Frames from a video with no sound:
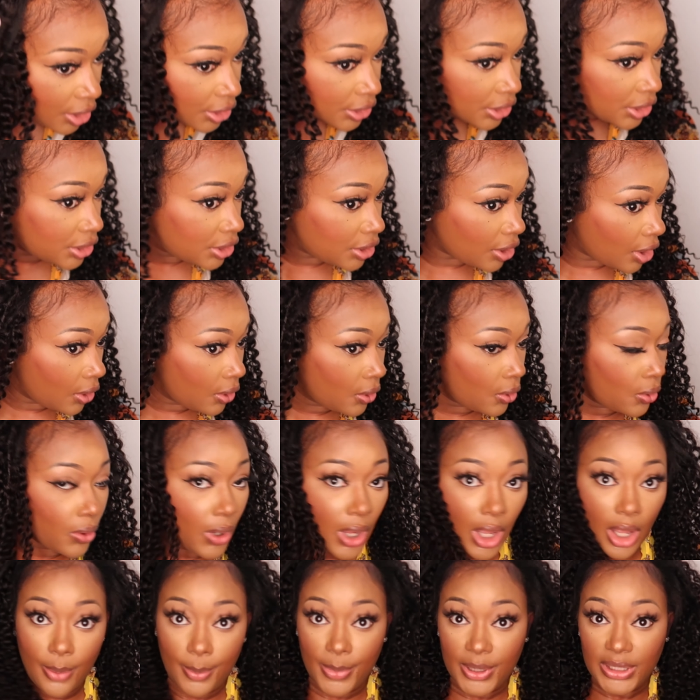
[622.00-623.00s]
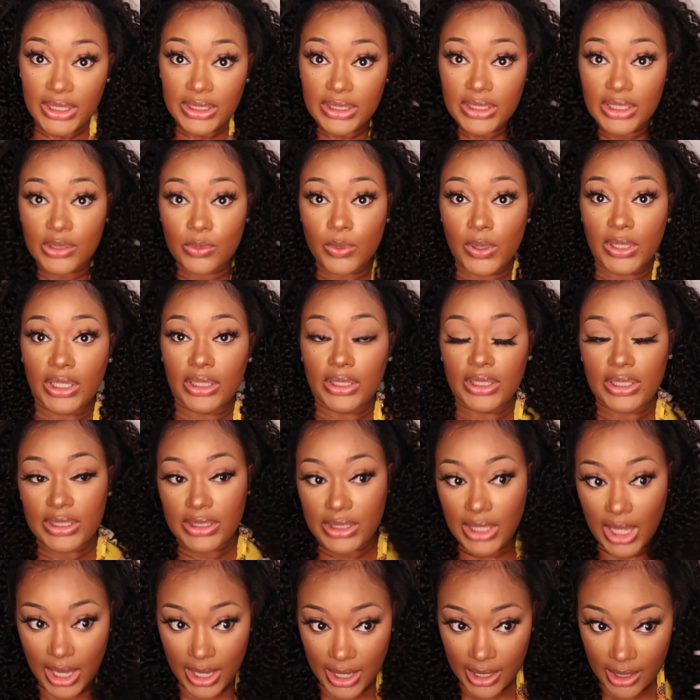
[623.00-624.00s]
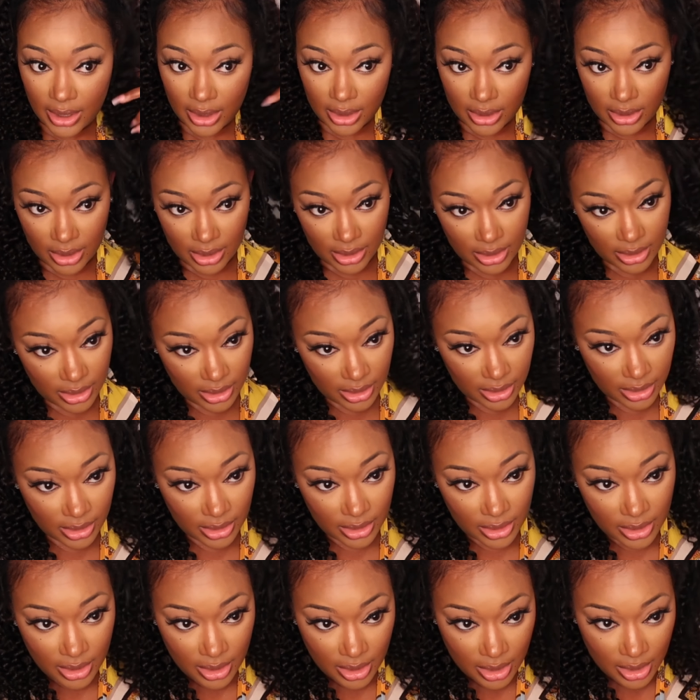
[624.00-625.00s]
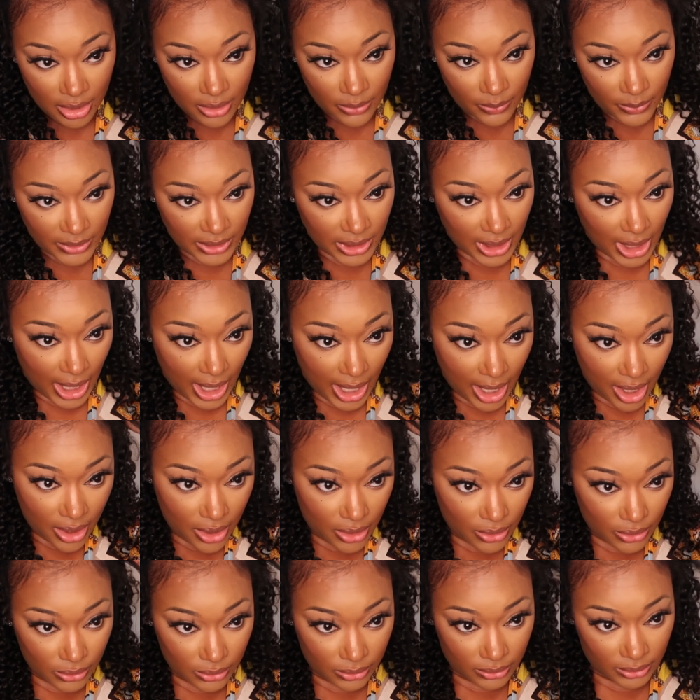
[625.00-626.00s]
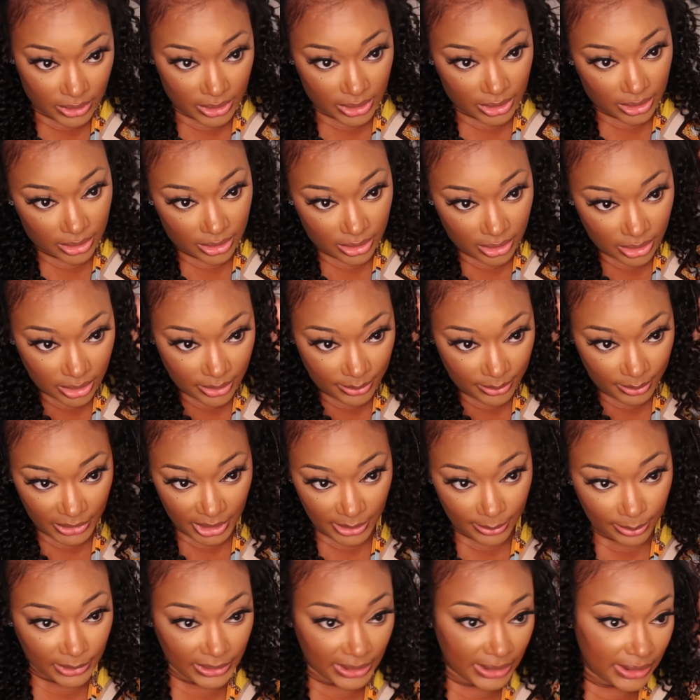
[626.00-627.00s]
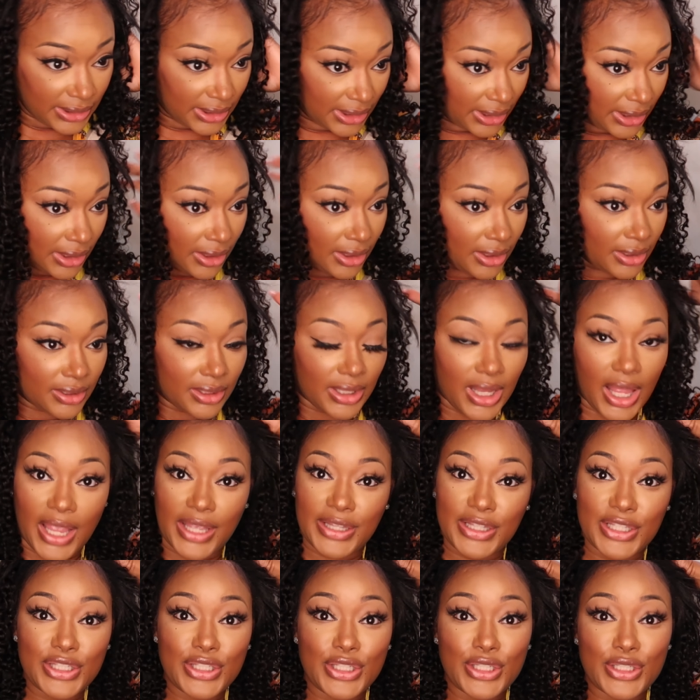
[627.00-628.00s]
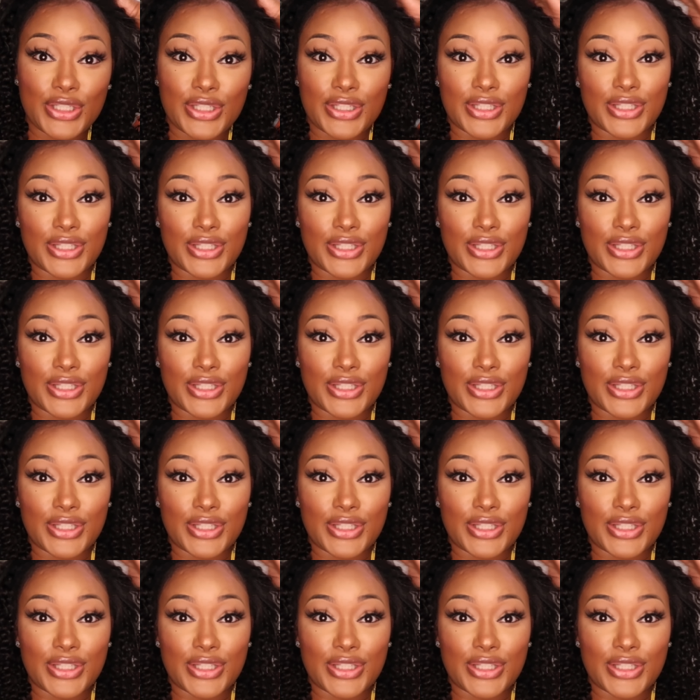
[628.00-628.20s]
So but this is what it looks like without me blending. Like, this is